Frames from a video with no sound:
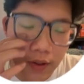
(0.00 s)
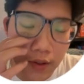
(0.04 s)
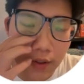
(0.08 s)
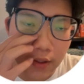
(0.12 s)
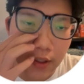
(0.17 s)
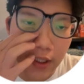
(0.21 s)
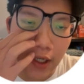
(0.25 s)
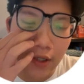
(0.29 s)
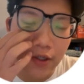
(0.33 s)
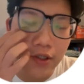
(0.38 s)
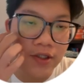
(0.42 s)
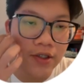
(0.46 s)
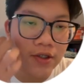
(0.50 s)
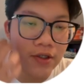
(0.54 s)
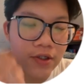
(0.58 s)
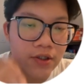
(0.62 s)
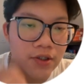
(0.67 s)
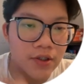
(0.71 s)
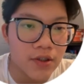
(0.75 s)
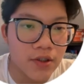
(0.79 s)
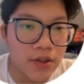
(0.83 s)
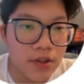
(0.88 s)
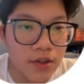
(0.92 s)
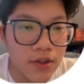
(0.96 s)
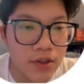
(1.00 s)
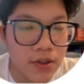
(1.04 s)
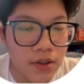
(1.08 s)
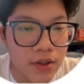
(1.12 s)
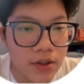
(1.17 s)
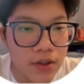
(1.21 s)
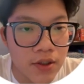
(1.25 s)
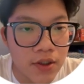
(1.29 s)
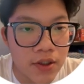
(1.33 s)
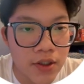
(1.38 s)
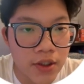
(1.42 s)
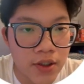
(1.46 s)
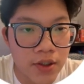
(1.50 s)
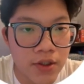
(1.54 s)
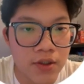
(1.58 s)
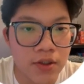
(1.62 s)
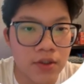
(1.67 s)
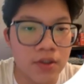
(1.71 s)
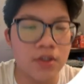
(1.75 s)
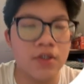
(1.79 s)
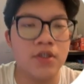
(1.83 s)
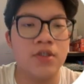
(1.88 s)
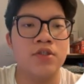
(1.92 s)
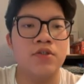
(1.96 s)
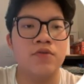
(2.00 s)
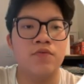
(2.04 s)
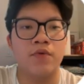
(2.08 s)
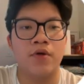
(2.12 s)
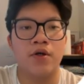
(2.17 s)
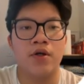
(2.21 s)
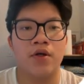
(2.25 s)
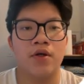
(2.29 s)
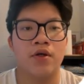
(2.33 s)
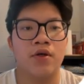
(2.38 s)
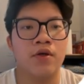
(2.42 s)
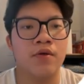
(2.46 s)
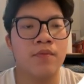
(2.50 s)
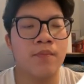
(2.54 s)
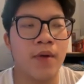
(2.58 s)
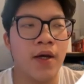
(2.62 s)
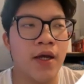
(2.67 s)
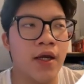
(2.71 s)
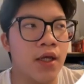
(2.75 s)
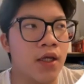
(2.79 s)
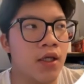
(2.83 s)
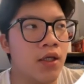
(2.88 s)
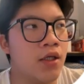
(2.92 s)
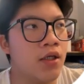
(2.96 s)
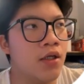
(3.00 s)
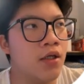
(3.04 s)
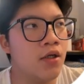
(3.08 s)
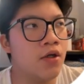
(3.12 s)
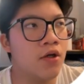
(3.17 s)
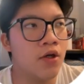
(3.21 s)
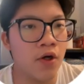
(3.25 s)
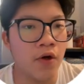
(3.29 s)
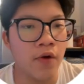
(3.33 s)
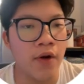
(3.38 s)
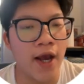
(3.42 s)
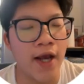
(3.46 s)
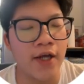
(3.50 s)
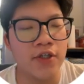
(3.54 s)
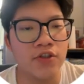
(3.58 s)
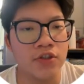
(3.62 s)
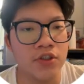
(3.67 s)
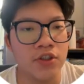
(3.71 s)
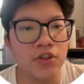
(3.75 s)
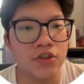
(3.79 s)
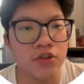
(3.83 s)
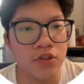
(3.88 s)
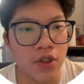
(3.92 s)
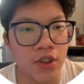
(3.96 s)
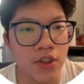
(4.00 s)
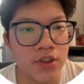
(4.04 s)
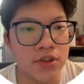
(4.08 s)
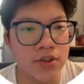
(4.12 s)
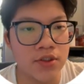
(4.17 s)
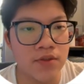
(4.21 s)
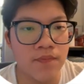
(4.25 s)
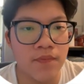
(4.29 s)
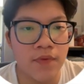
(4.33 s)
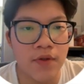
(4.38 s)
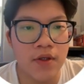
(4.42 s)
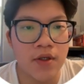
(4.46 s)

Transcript: now here is where my code actually starts.